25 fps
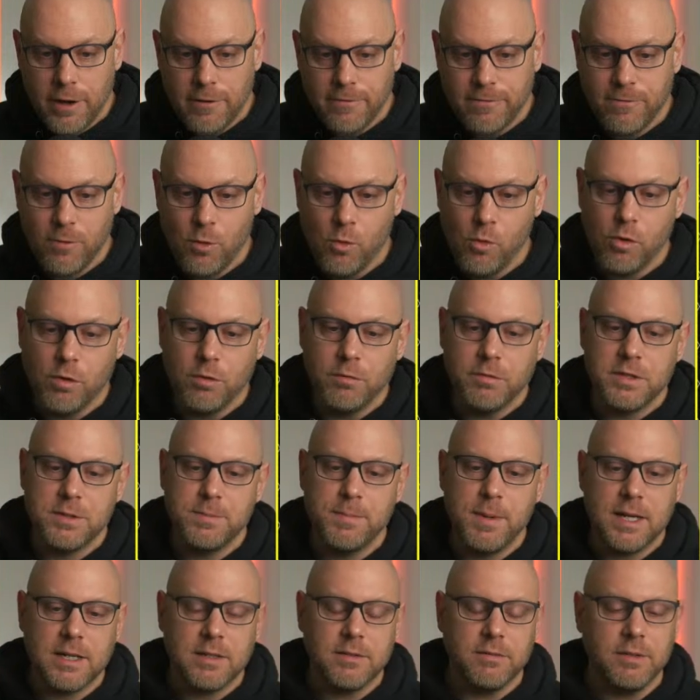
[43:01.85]
4
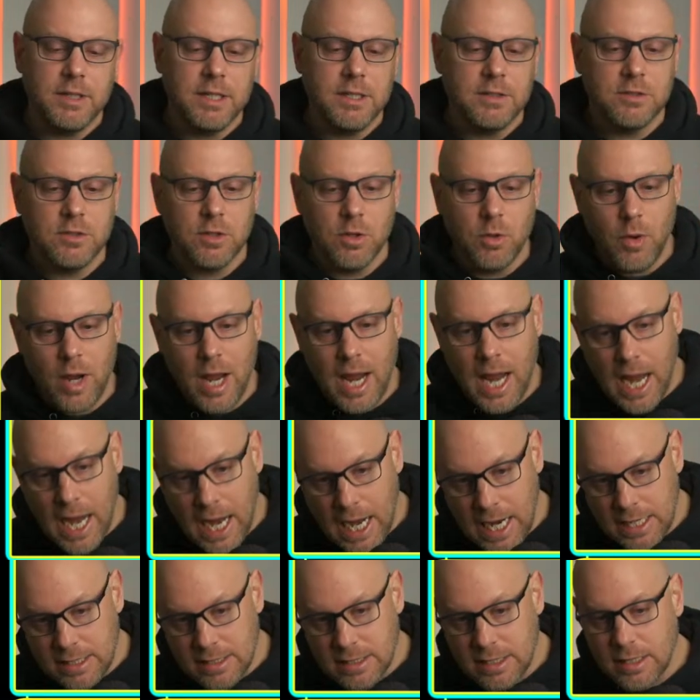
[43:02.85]
respectively. So
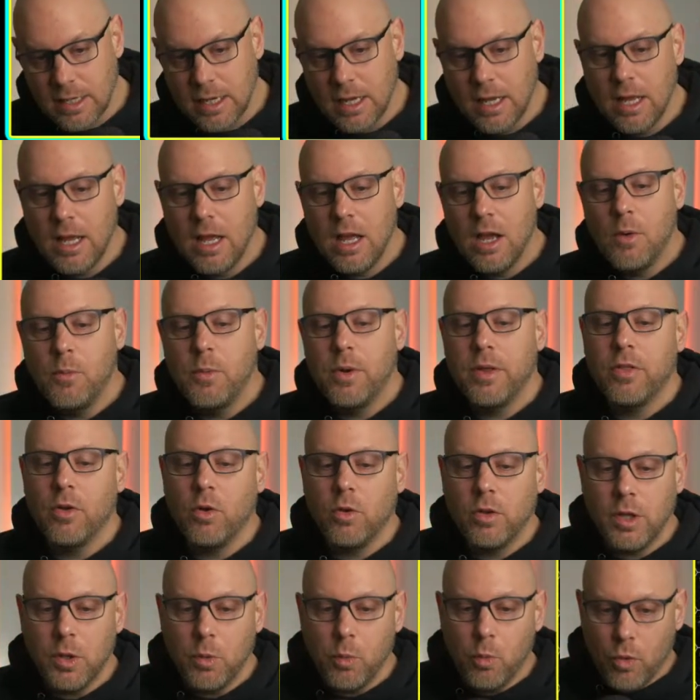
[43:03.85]
8 with
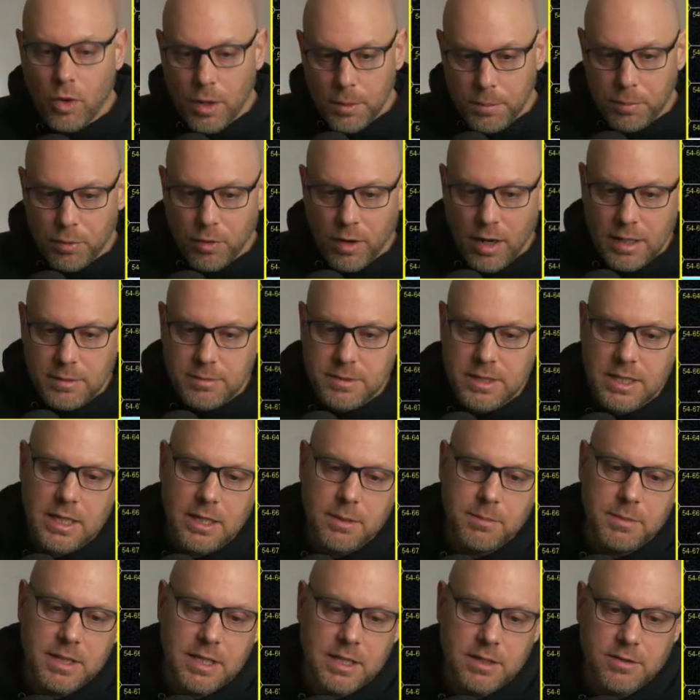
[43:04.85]
only 1 prime
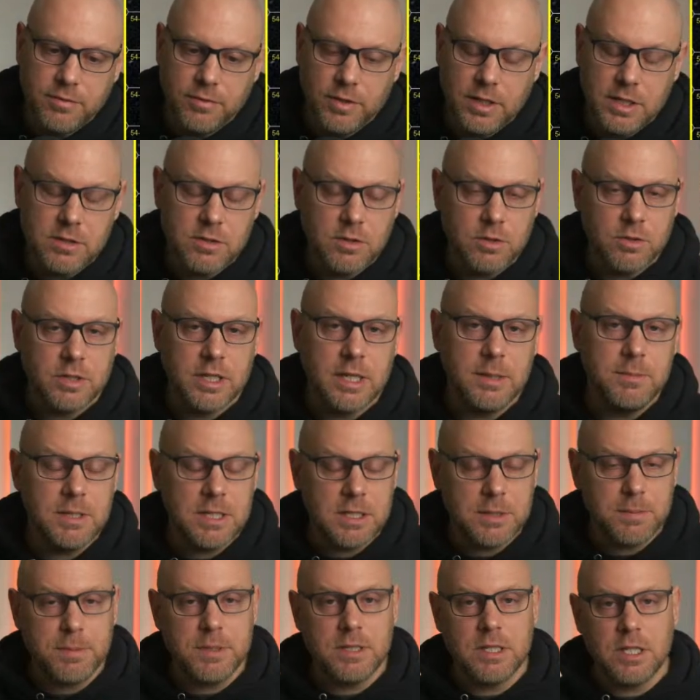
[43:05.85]
team in this fleet. So same
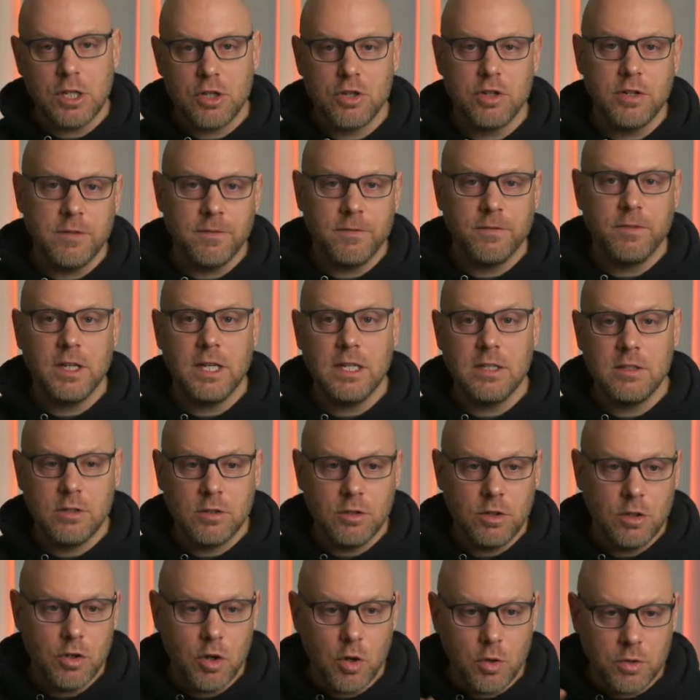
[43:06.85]
disposition of fleets.
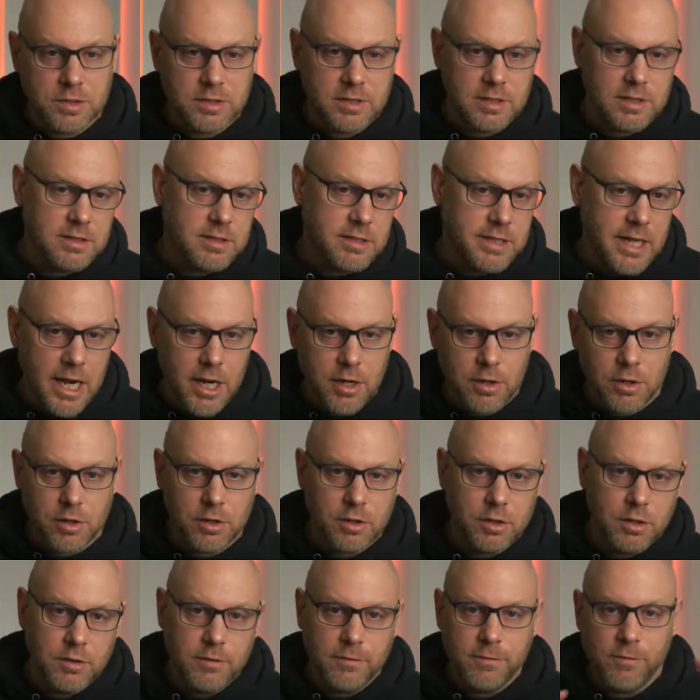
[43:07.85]
Notice the
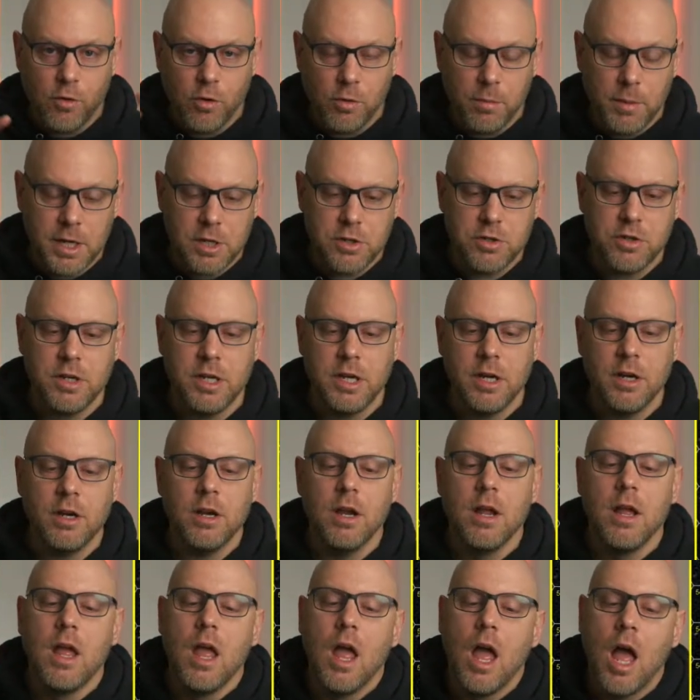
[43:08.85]
standard formation here,
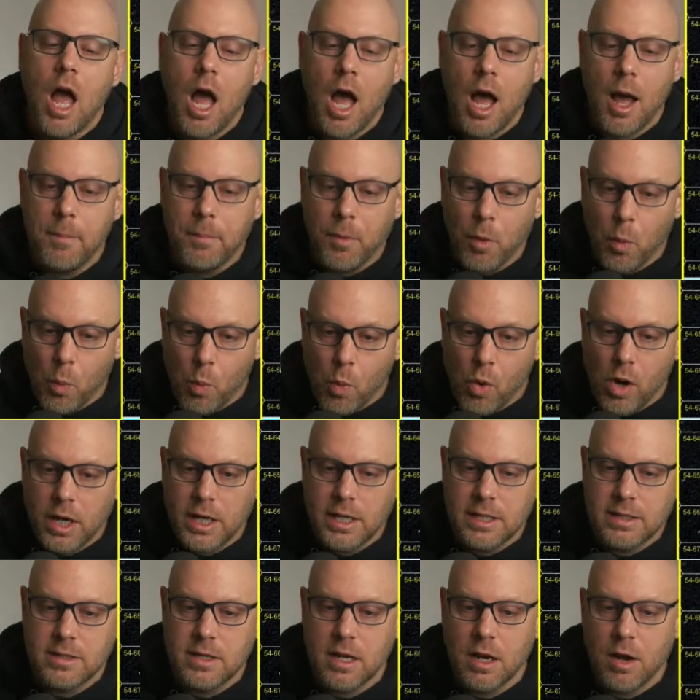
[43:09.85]
but 1
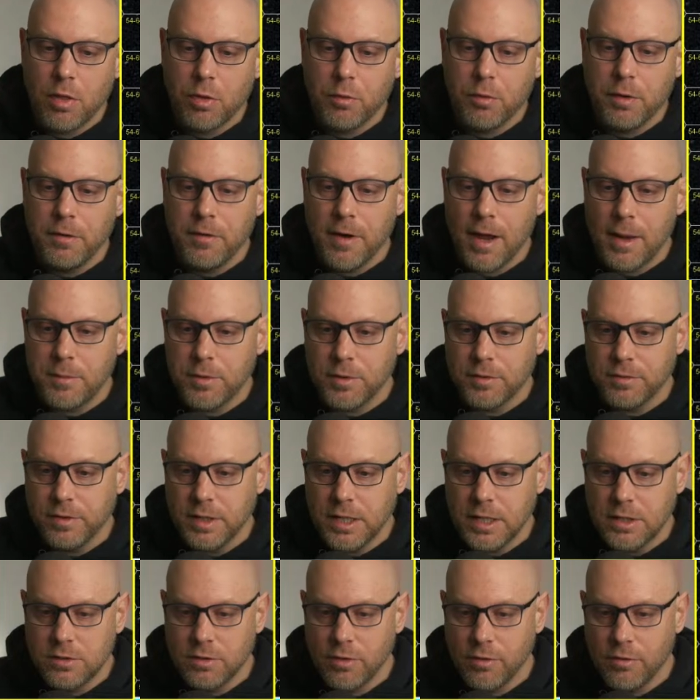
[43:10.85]
instead of 3 Raptor
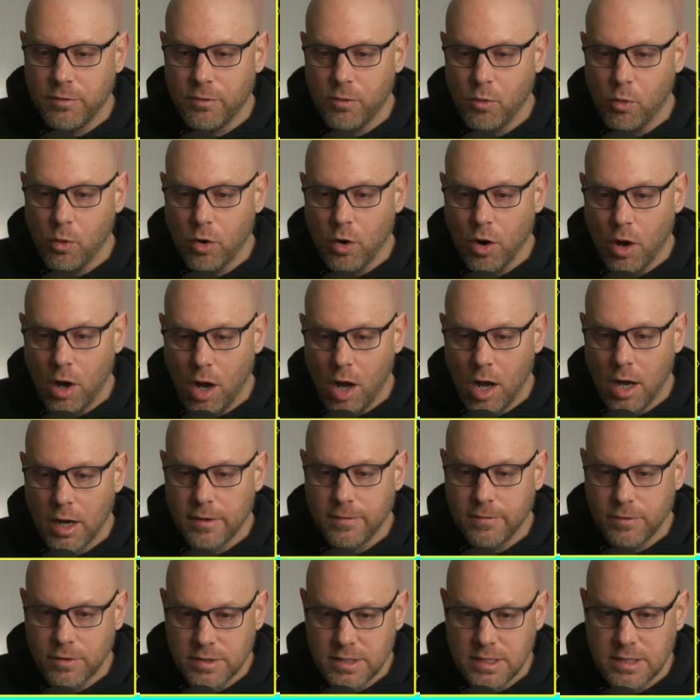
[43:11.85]
fleets for Hawk
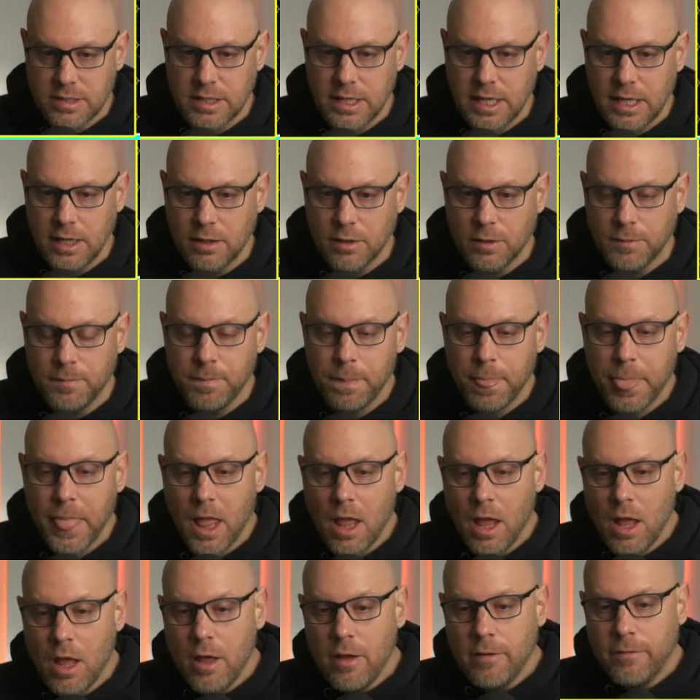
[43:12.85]
versus Eagle.
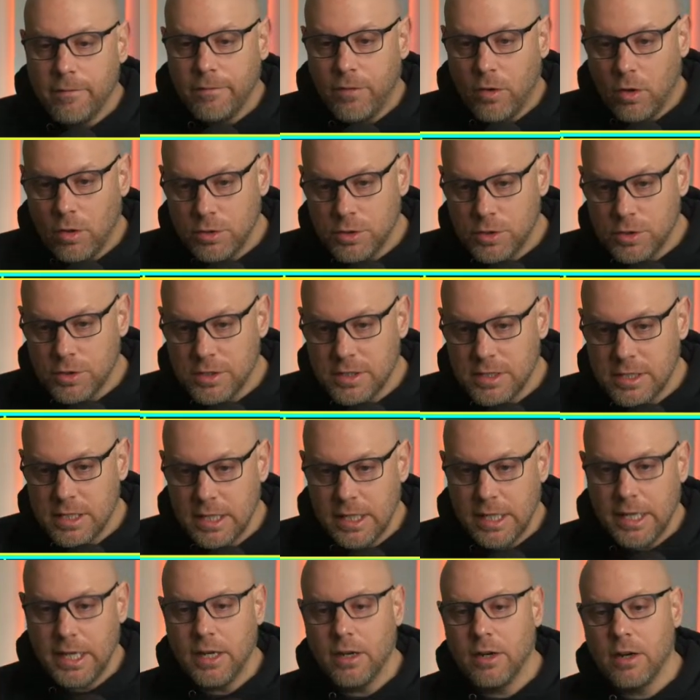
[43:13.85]
Vulture
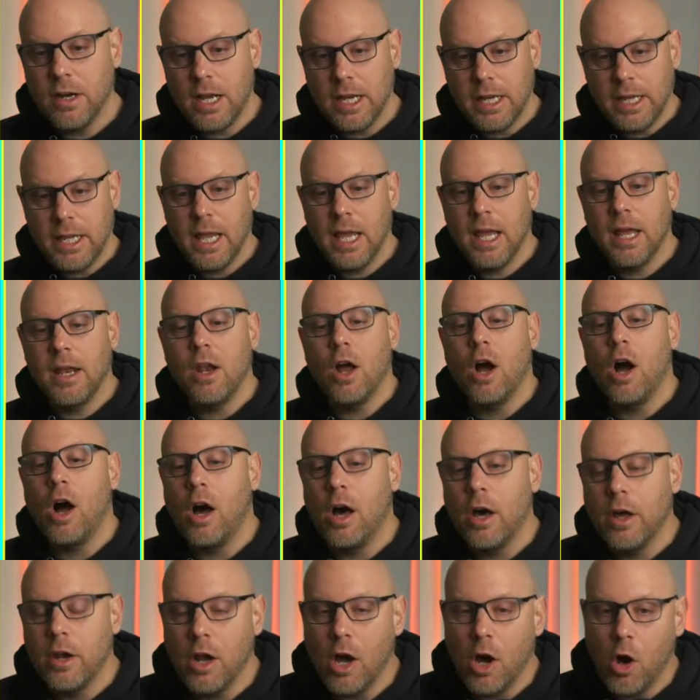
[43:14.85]
sitting here again
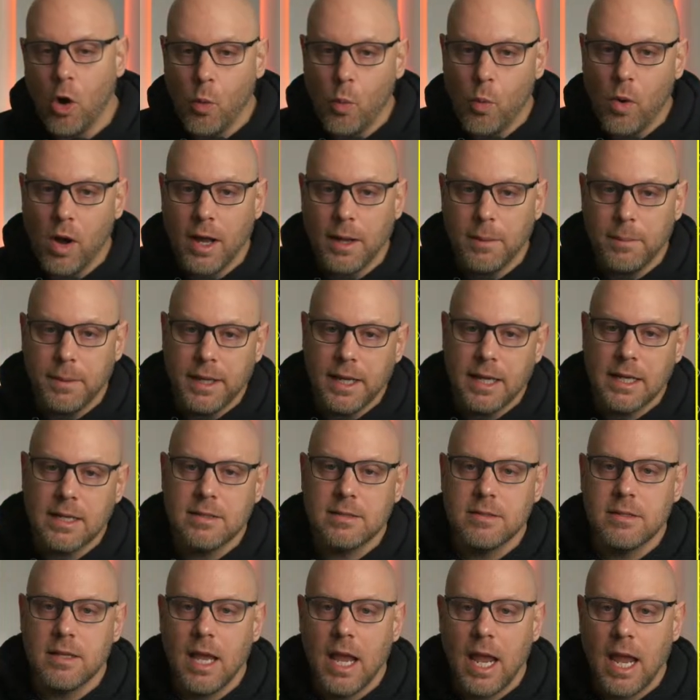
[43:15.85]
on a
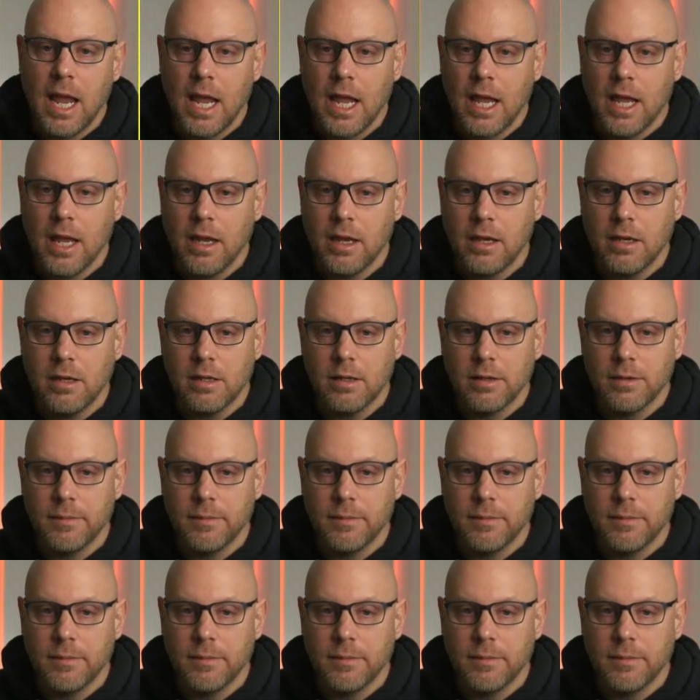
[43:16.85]
YBS, and